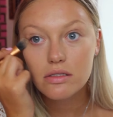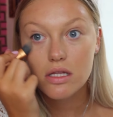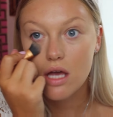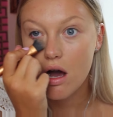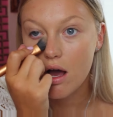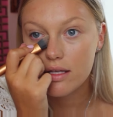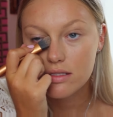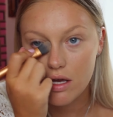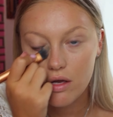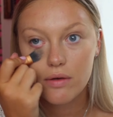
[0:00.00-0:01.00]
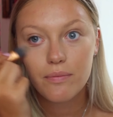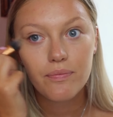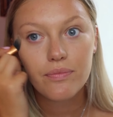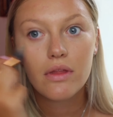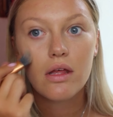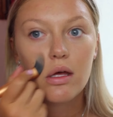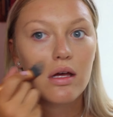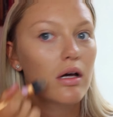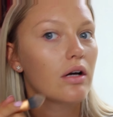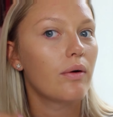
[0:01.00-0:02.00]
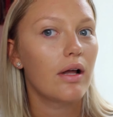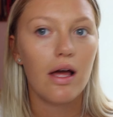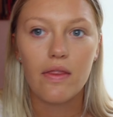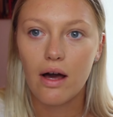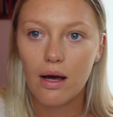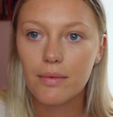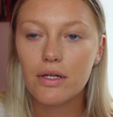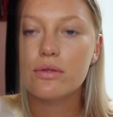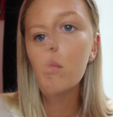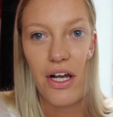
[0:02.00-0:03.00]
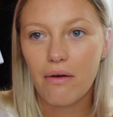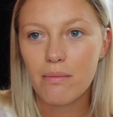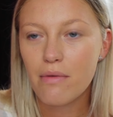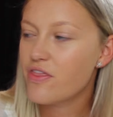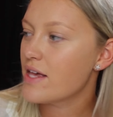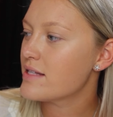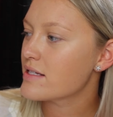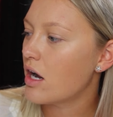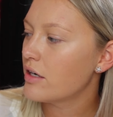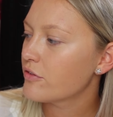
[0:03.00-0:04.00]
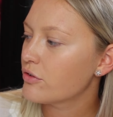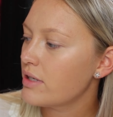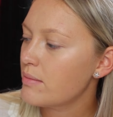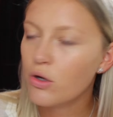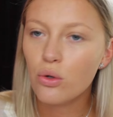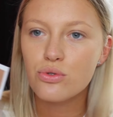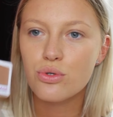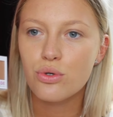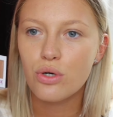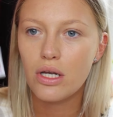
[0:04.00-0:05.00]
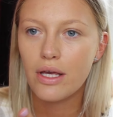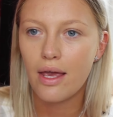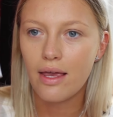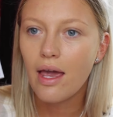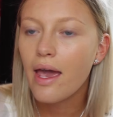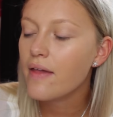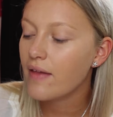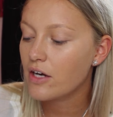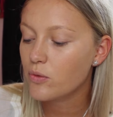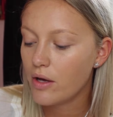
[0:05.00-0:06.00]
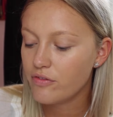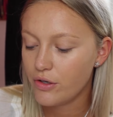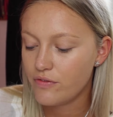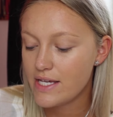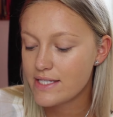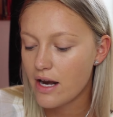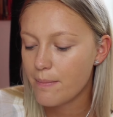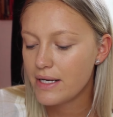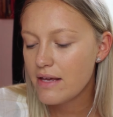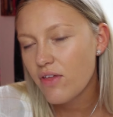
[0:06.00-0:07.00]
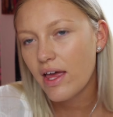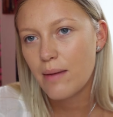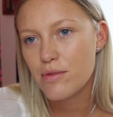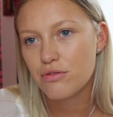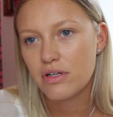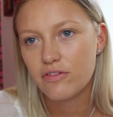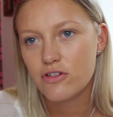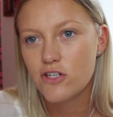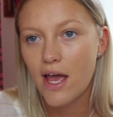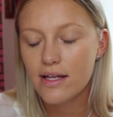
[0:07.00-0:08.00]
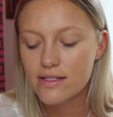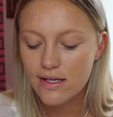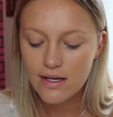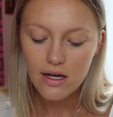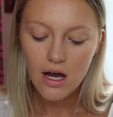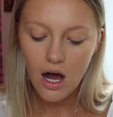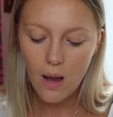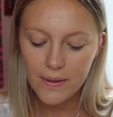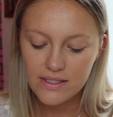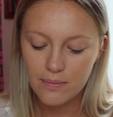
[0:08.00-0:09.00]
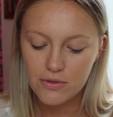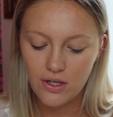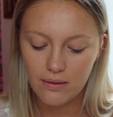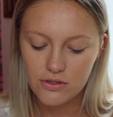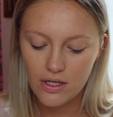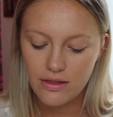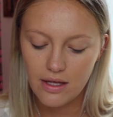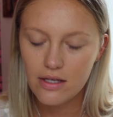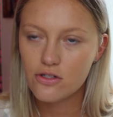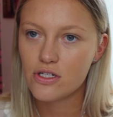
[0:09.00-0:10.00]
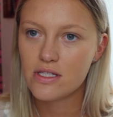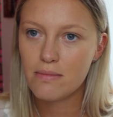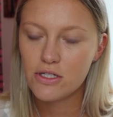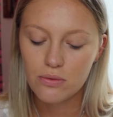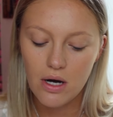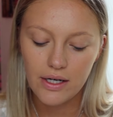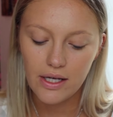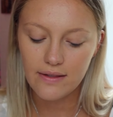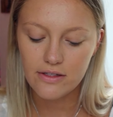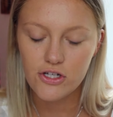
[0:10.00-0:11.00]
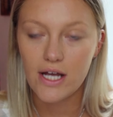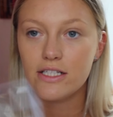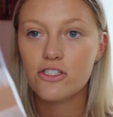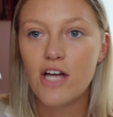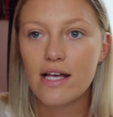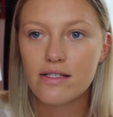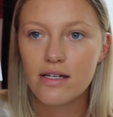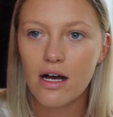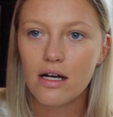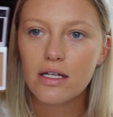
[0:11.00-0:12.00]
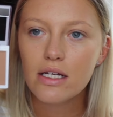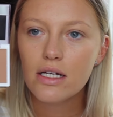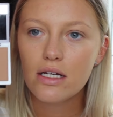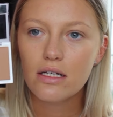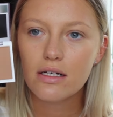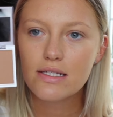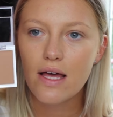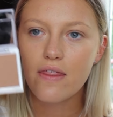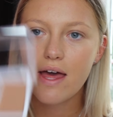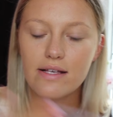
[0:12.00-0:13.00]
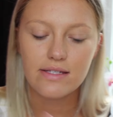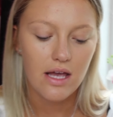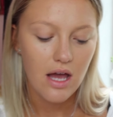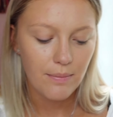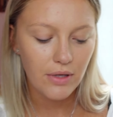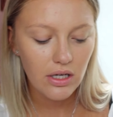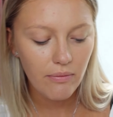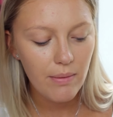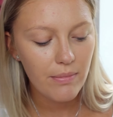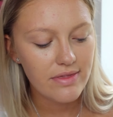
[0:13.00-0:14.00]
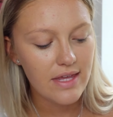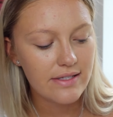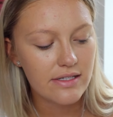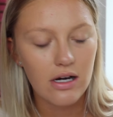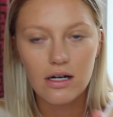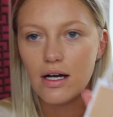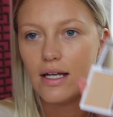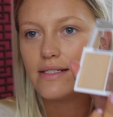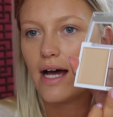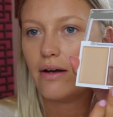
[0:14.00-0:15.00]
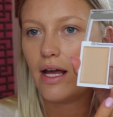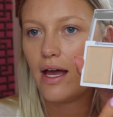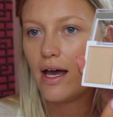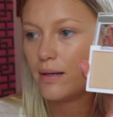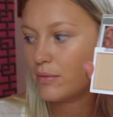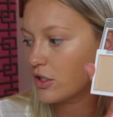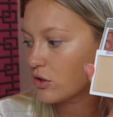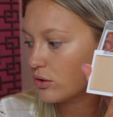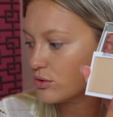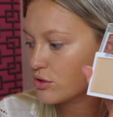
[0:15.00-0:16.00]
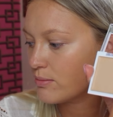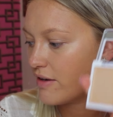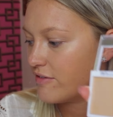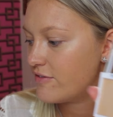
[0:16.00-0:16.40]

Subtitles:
under the eye, so quite like that. I'm gonna go in with is this kind of cream contour looking kit. They had quite a few of these, and I believe they came in three different shades. I picked up the shade which I think is just the middle one in the shade Chestnut. Looks like this. I'm gonna go in with this dark color down here, and I'm gonna contour my